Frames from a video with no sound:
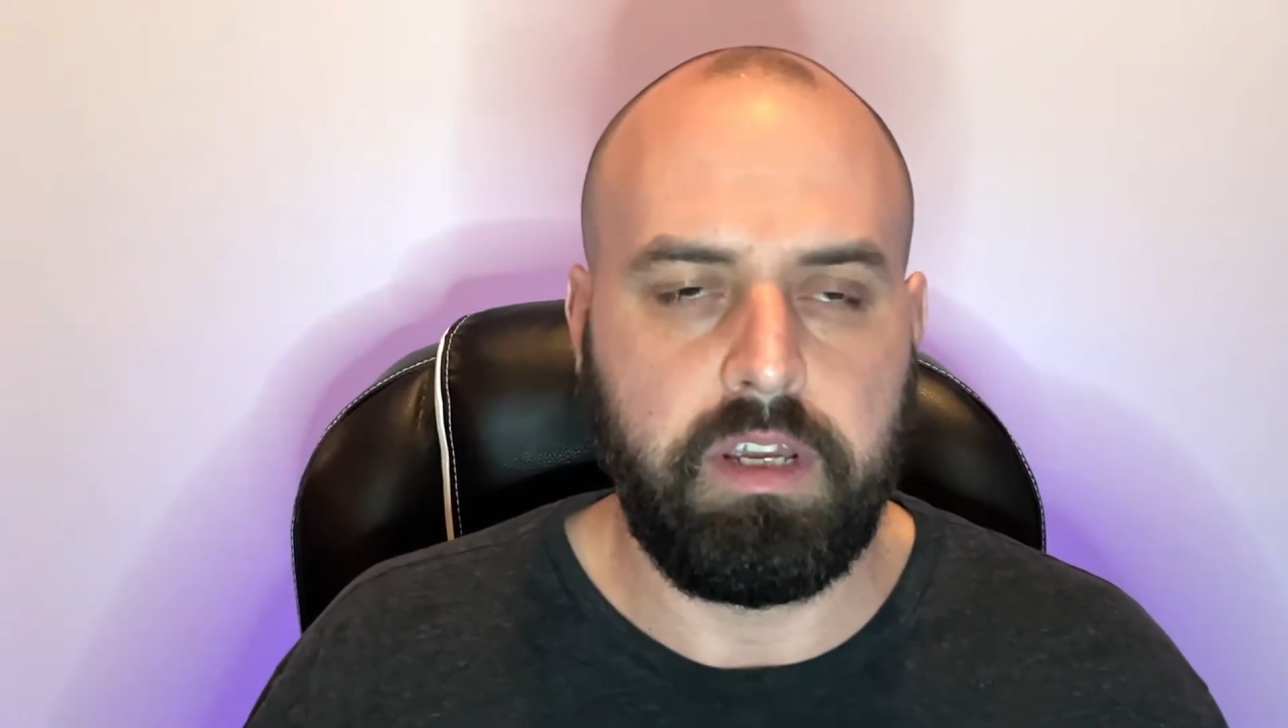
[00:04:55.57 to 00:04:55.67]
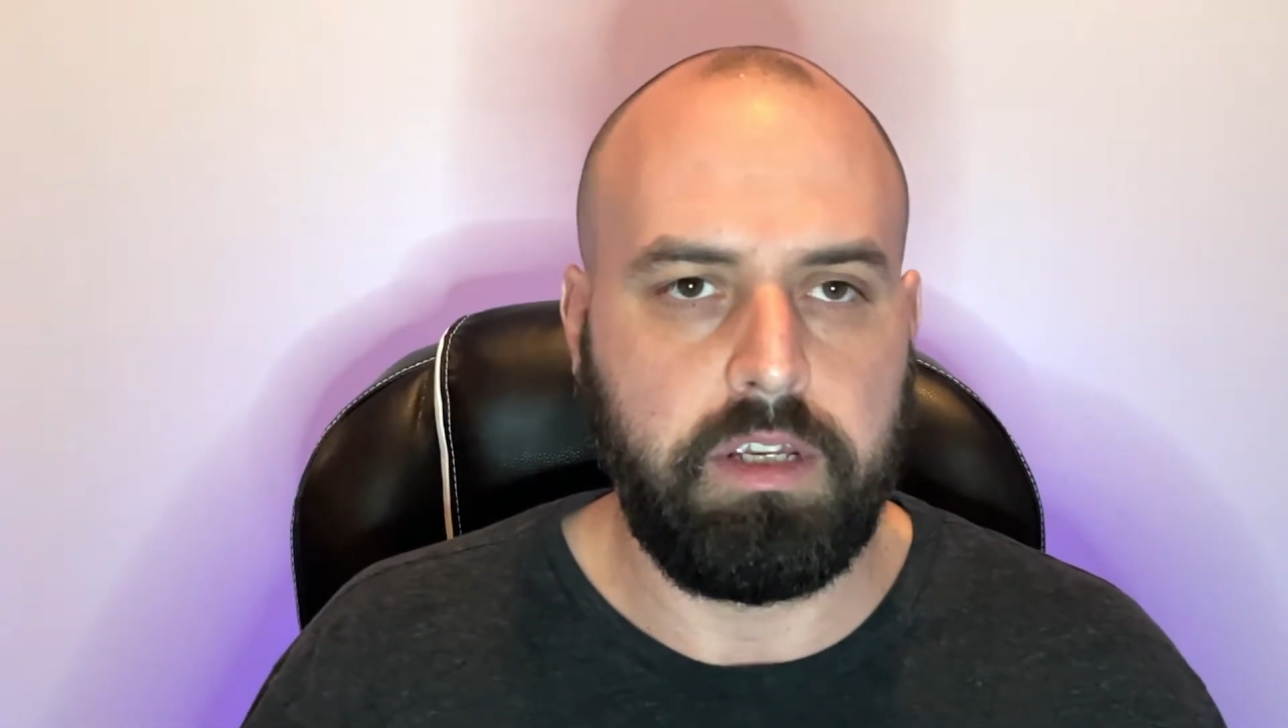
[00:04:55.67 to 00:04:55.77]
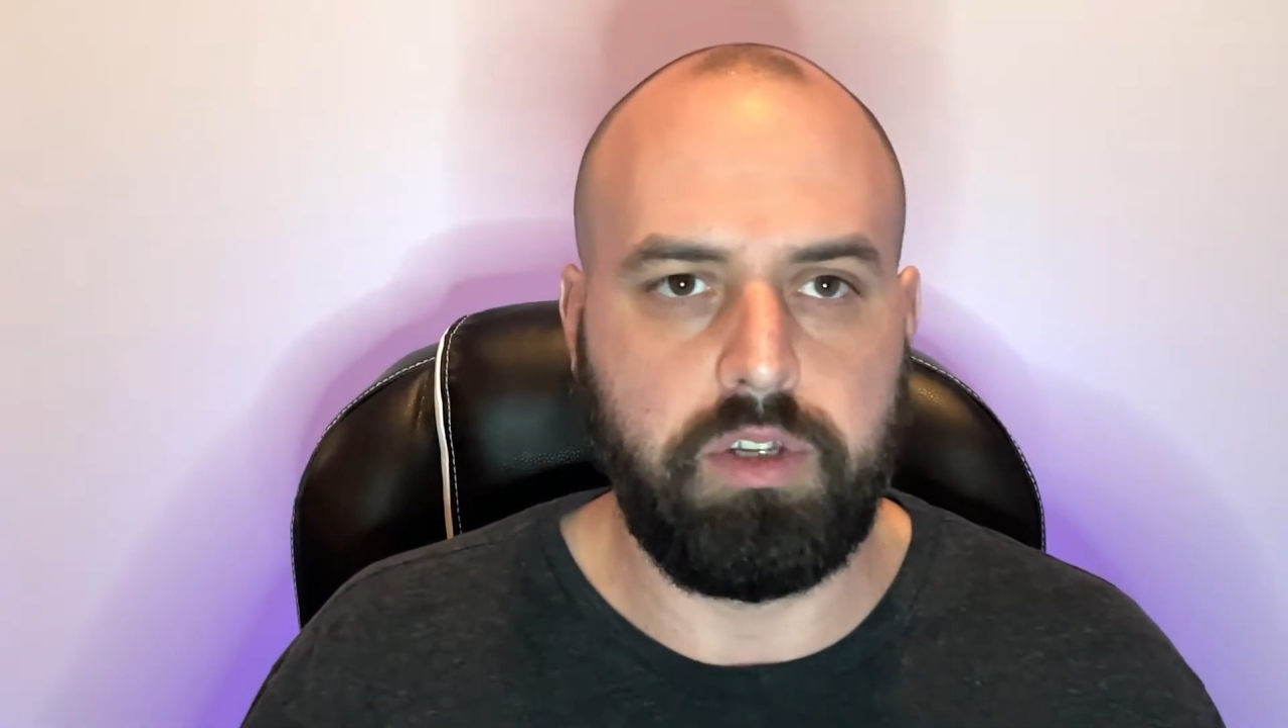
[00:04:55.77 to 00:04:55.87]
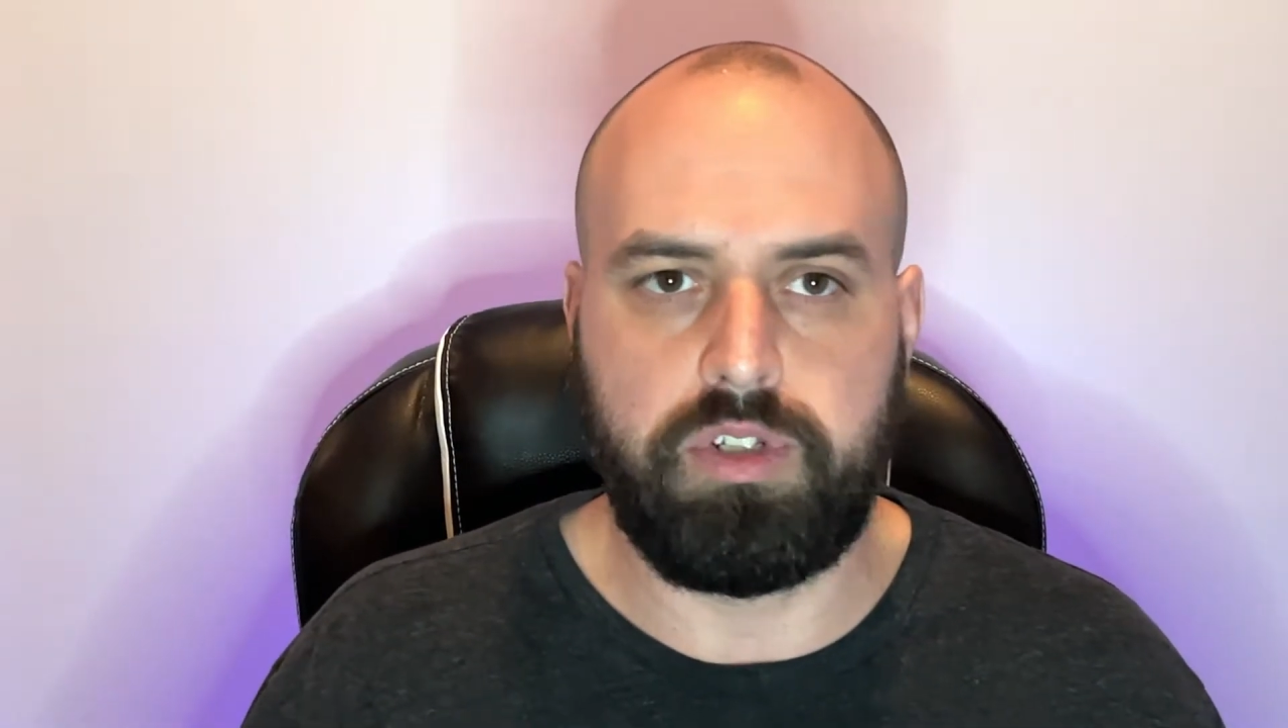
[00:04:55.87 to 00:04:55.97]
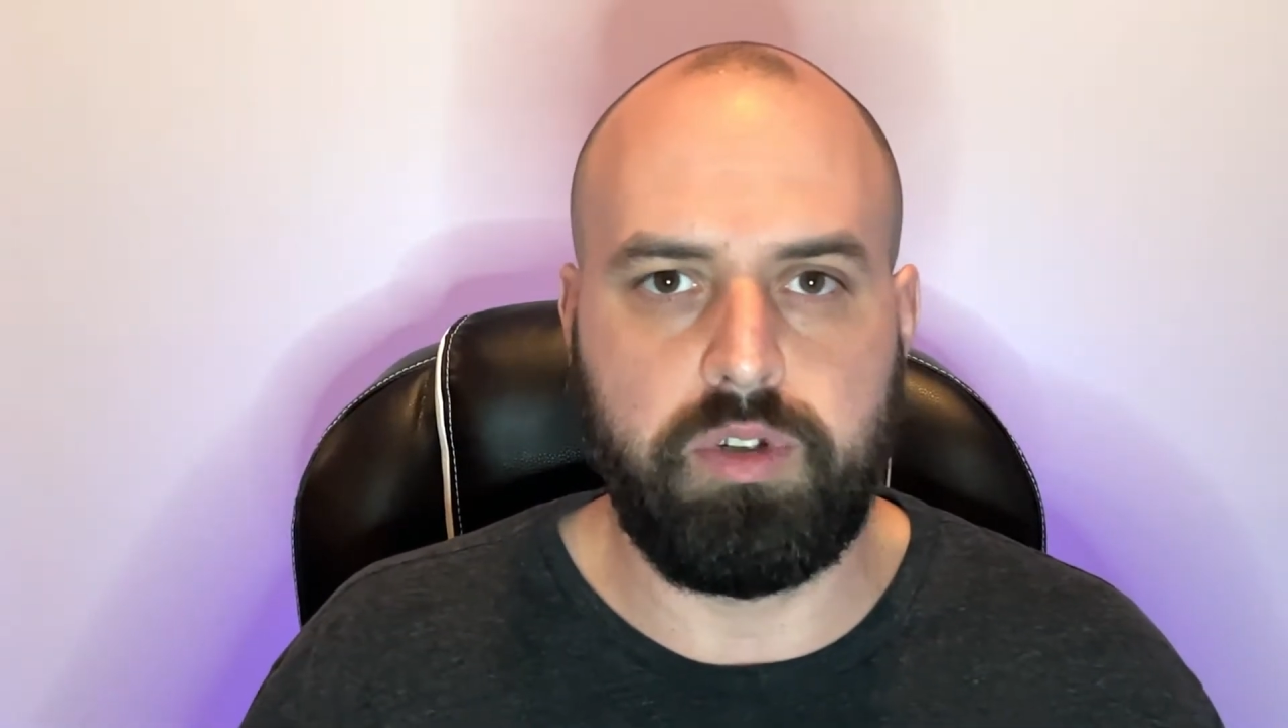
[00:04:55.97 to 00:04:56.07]

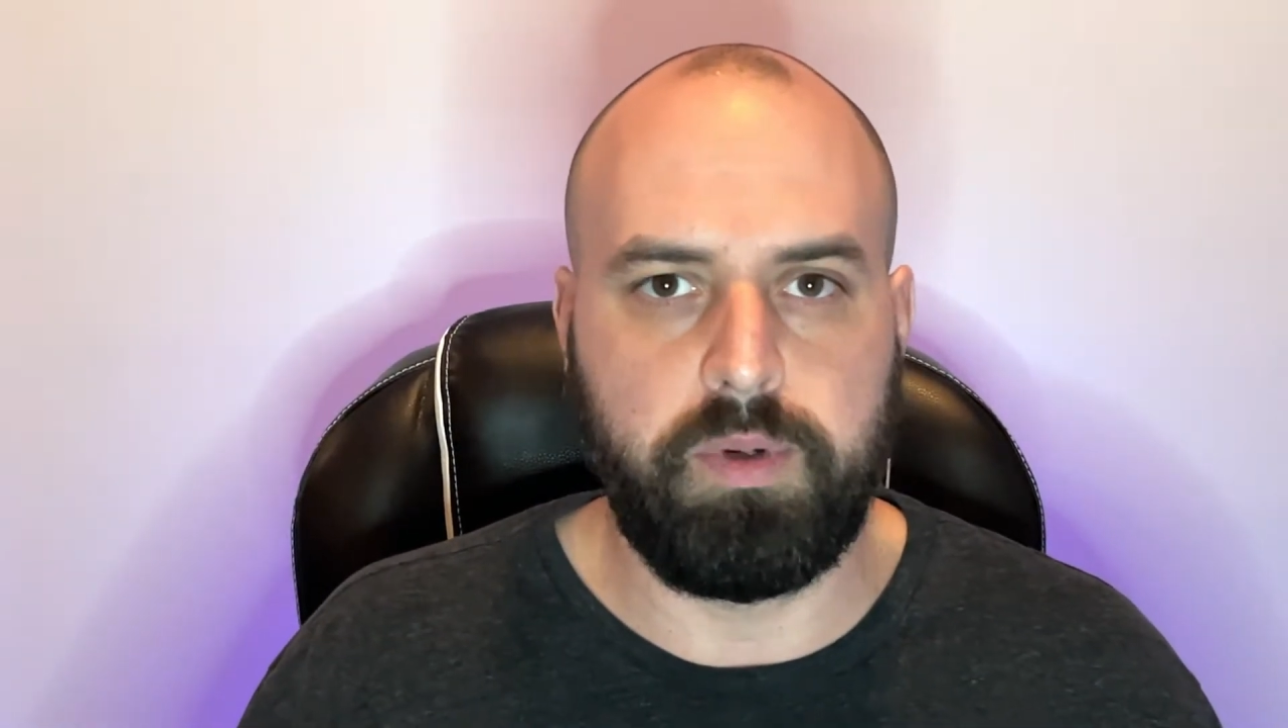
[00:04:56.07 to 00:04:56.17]
YouTube